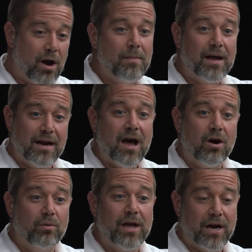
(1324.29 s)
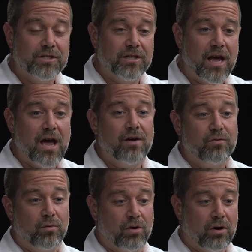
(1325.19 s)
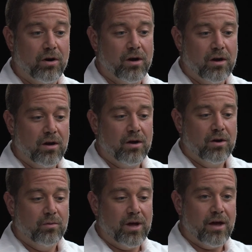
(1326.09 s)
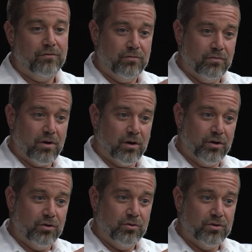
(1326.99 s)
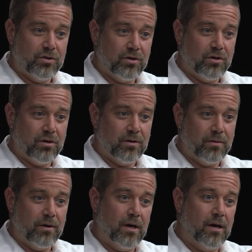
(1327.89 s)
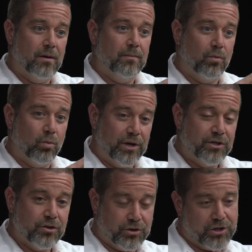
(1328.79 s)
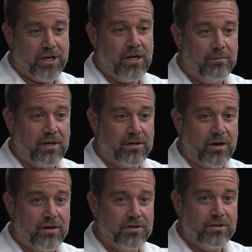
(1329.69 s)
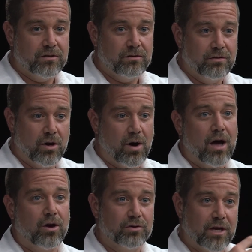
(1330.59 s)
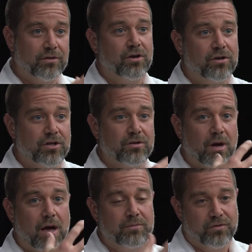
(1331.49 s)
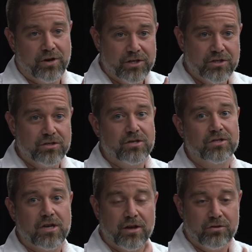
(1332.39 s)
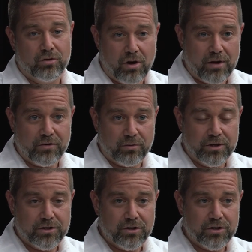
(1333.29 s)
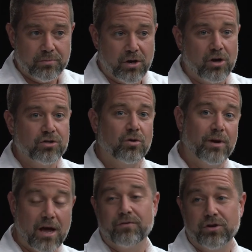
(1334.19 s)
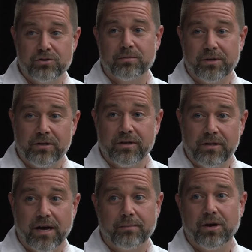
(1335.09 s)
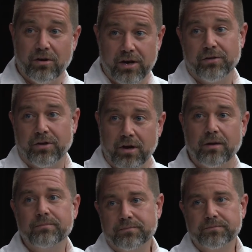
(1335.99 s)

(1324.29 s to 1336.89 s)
where I'm at now, we actually have a user research team that does, you know, goes out there, does observations, does ethnographic research, but also we have a usability lab here at Ithaca.